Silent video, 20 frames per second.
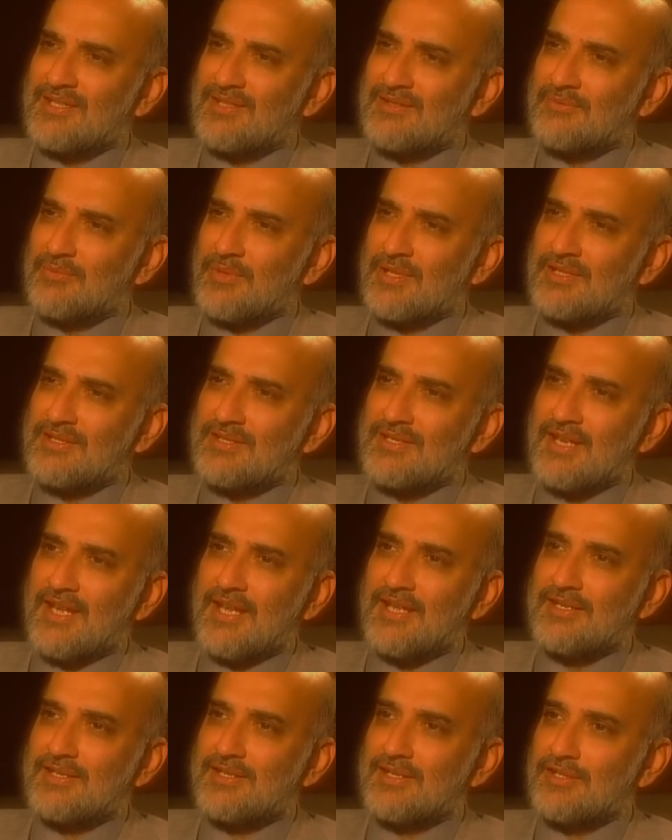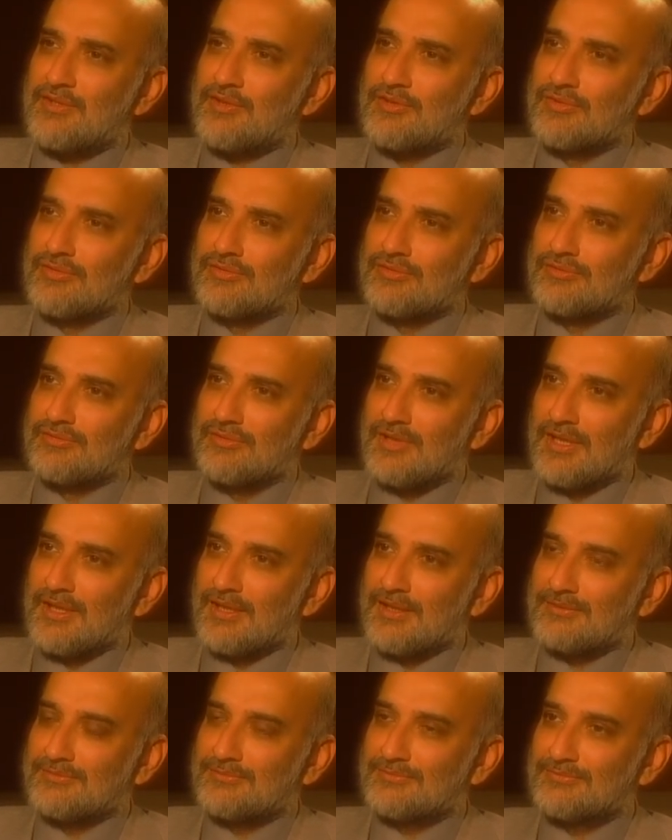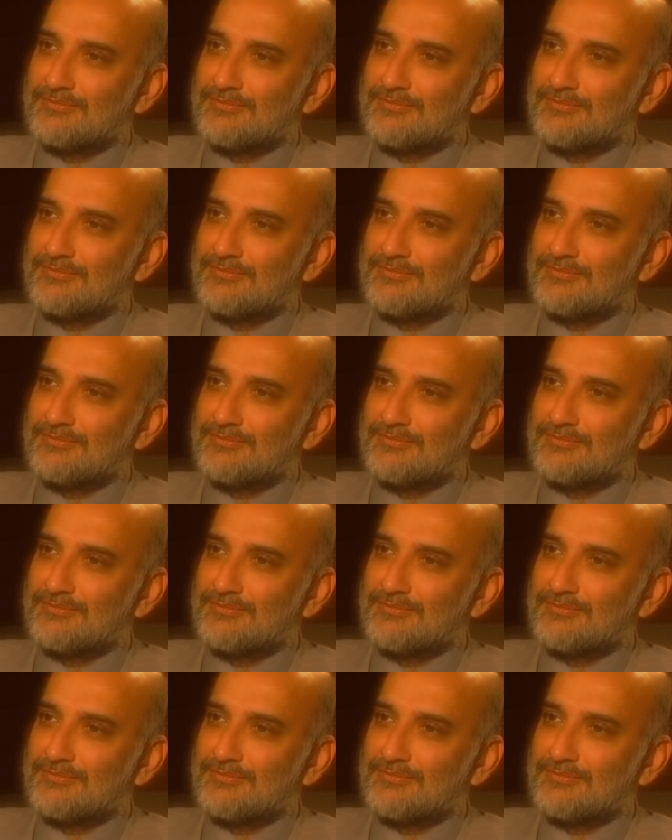What does an editor do?